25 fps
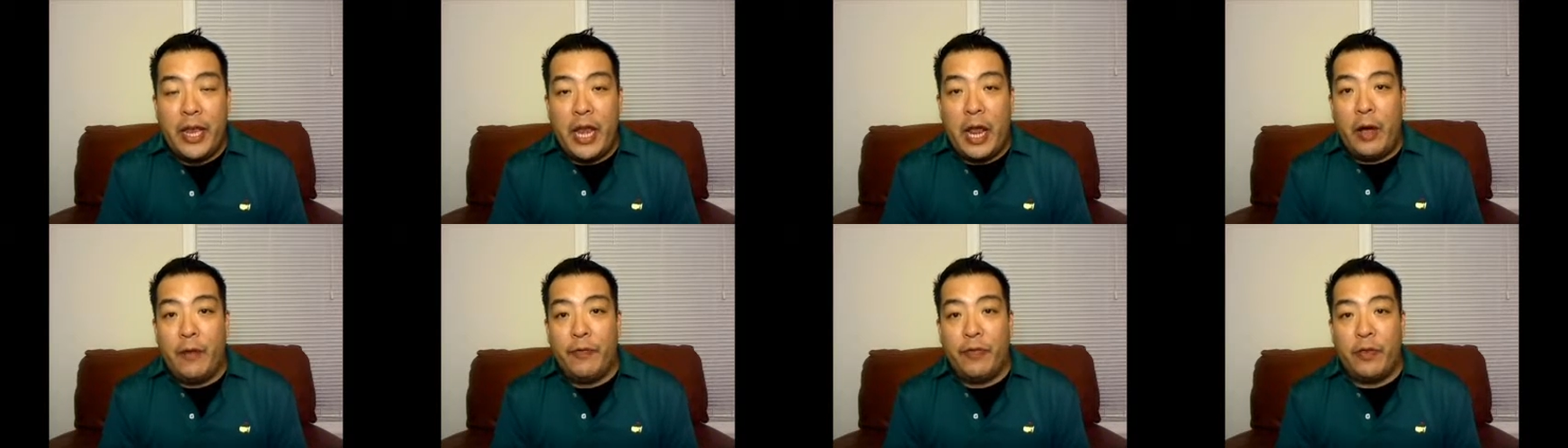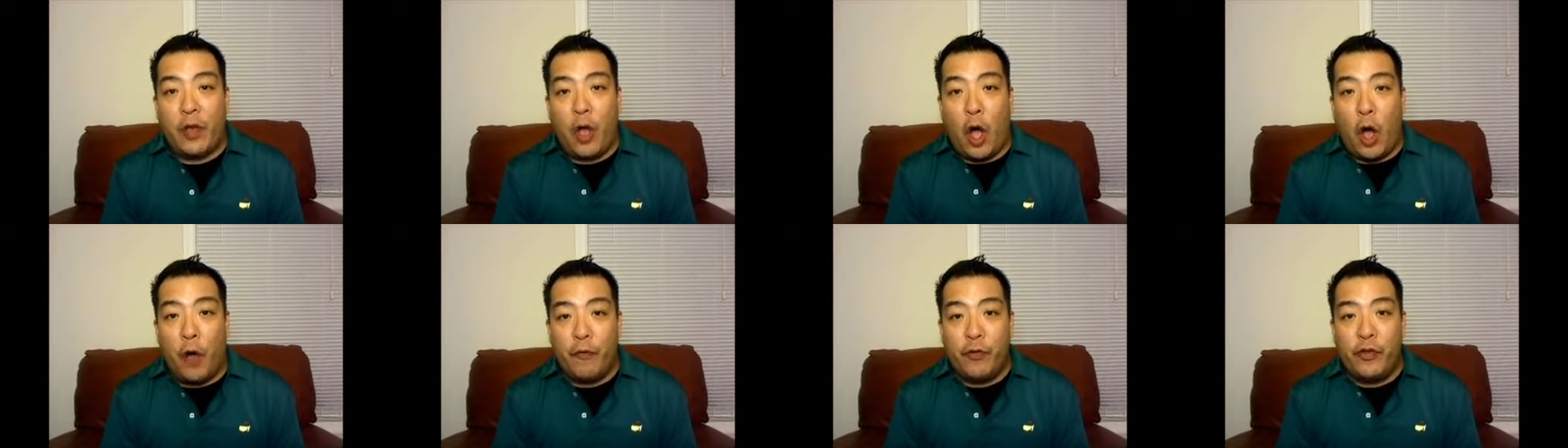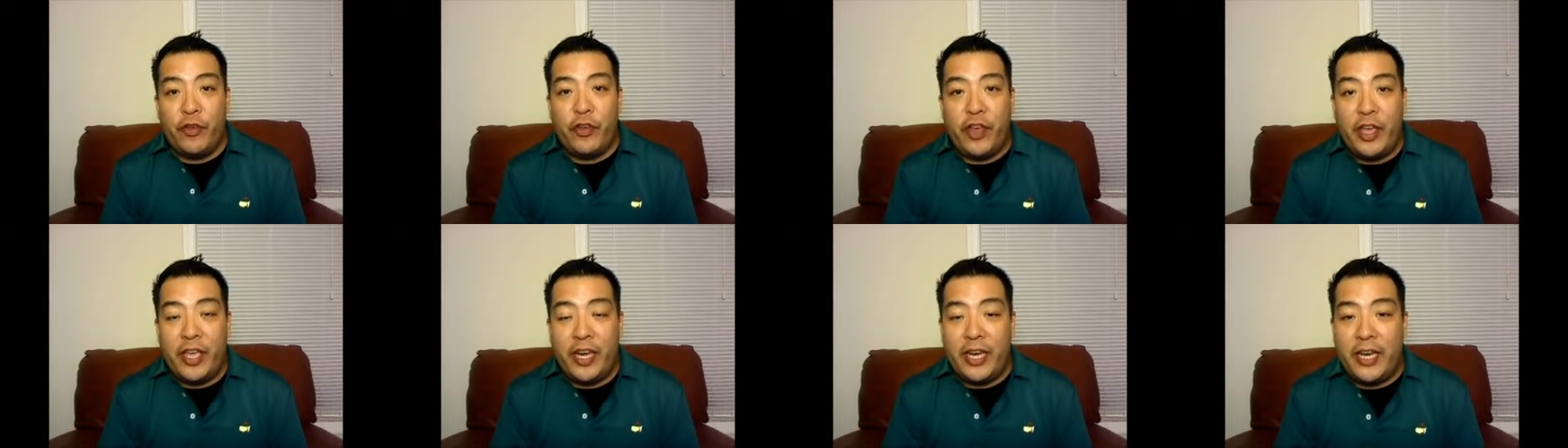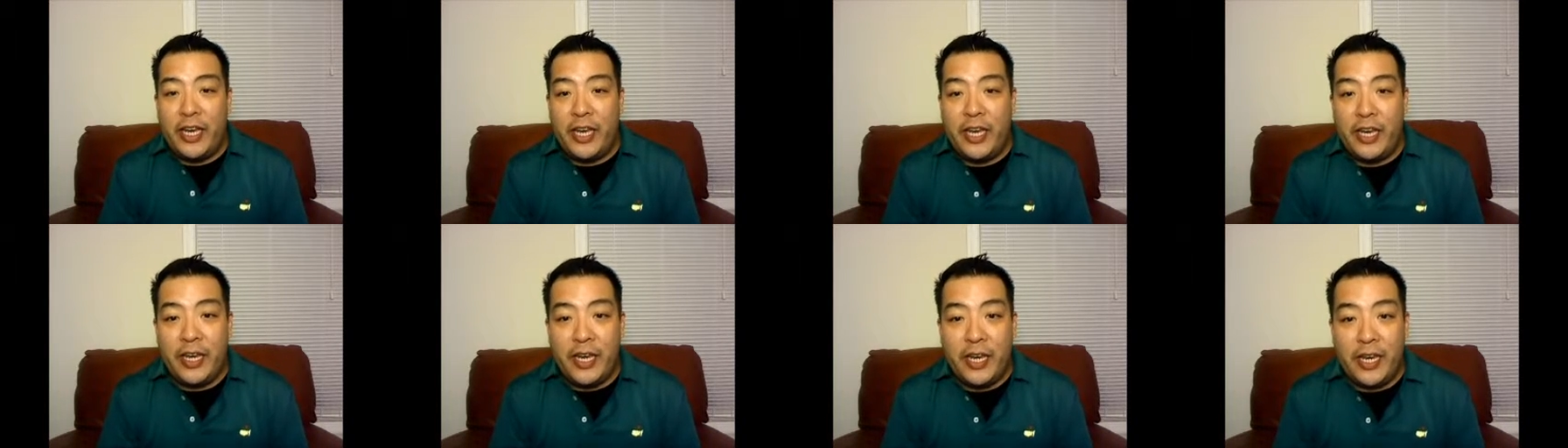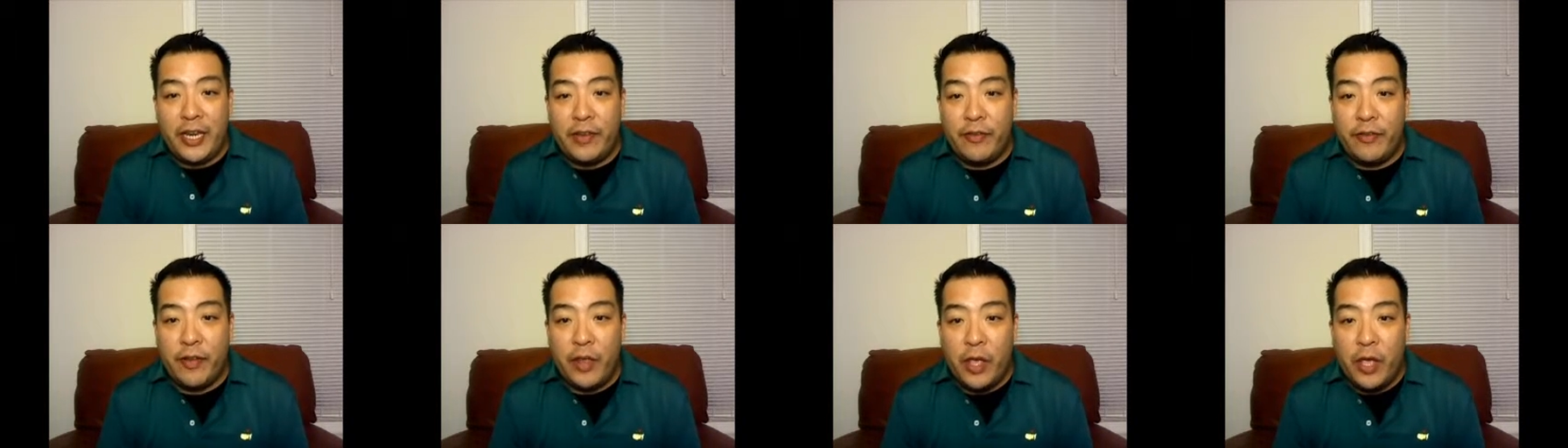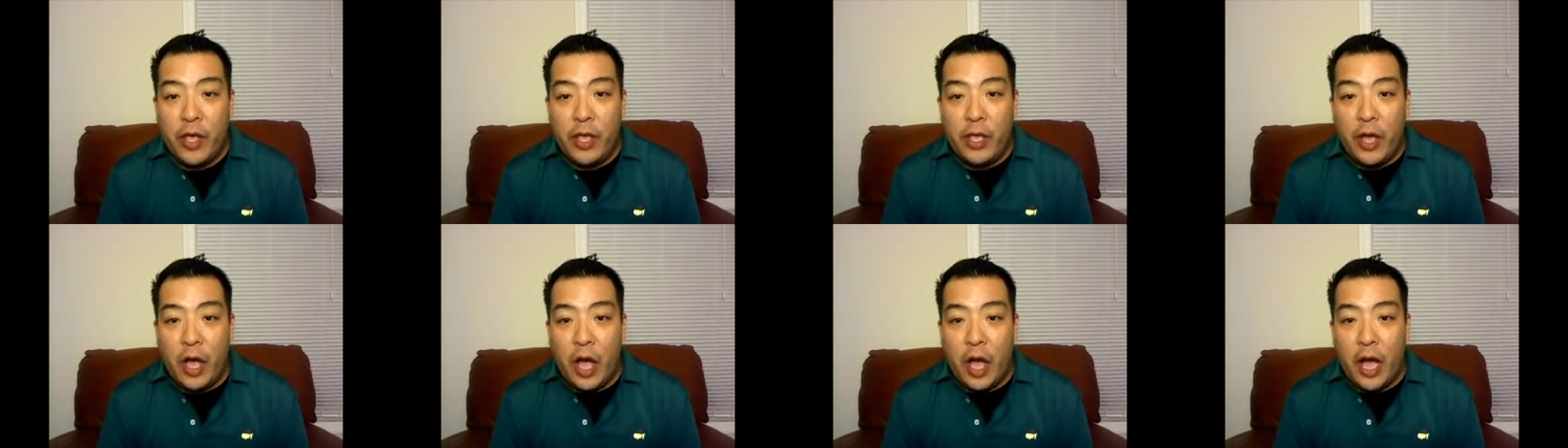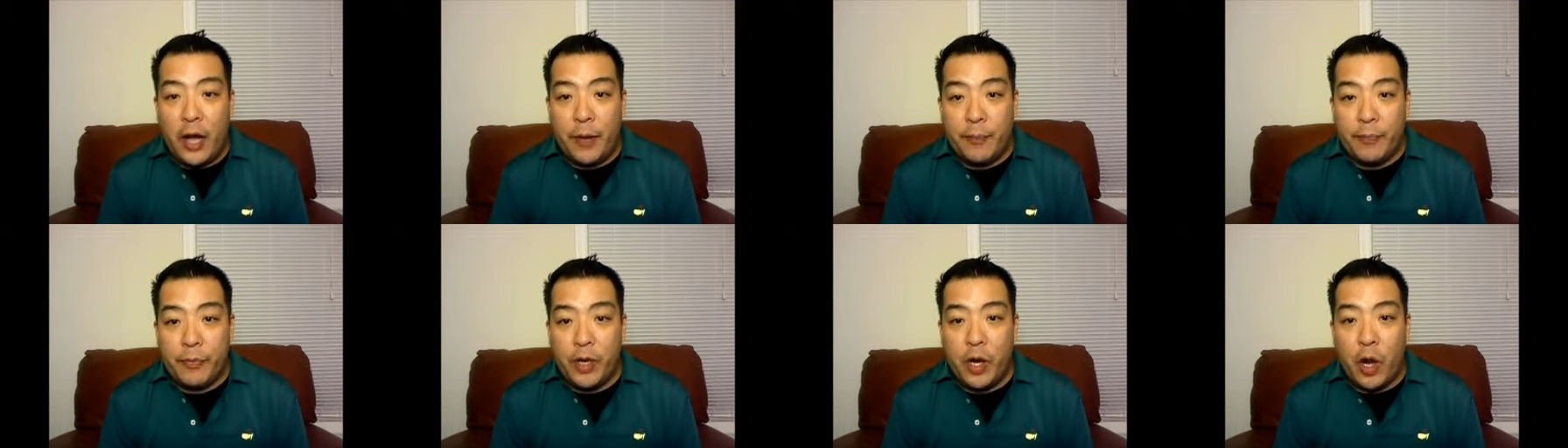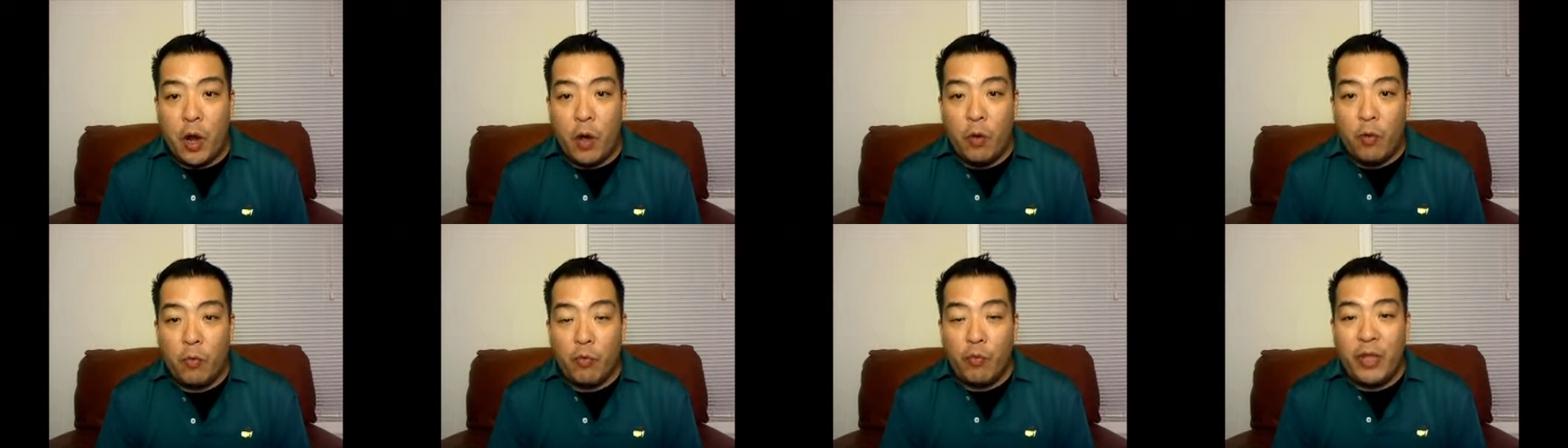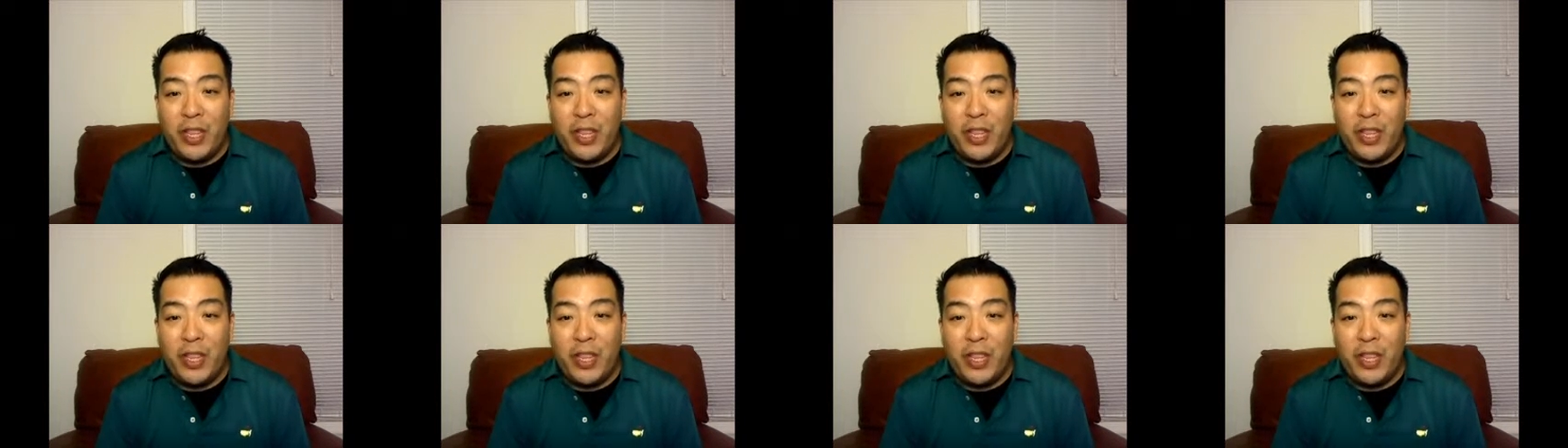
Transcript: Now, if the golfers hit it in these, um, you know,